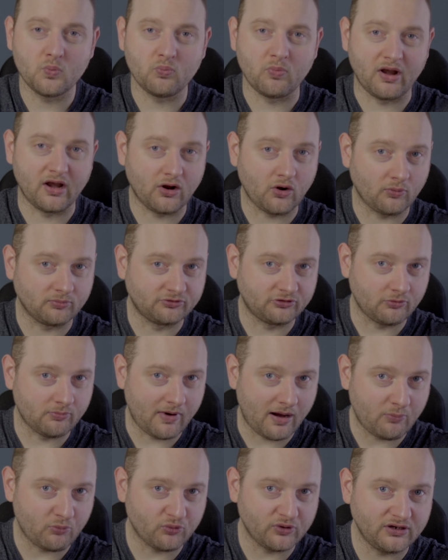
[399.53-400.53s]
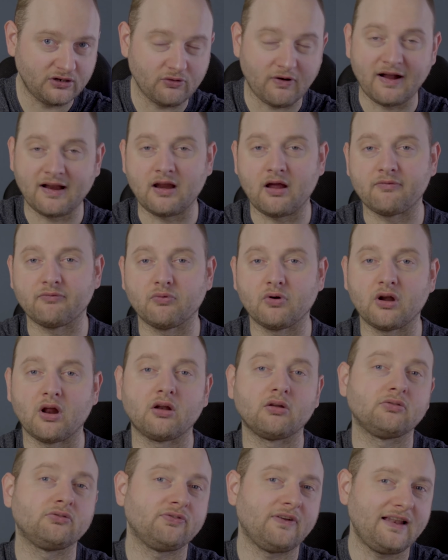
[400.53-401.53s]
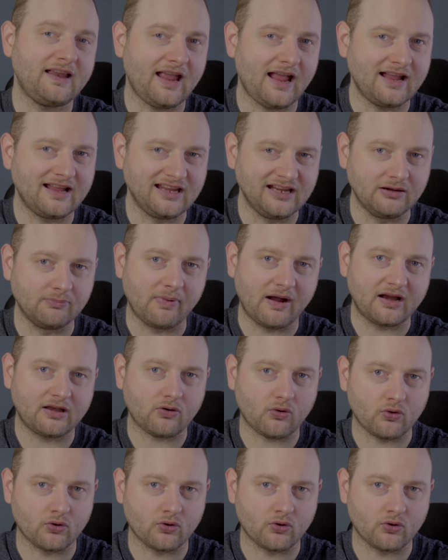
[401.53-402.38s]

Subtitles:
When it comes to memory, you either have 128 GB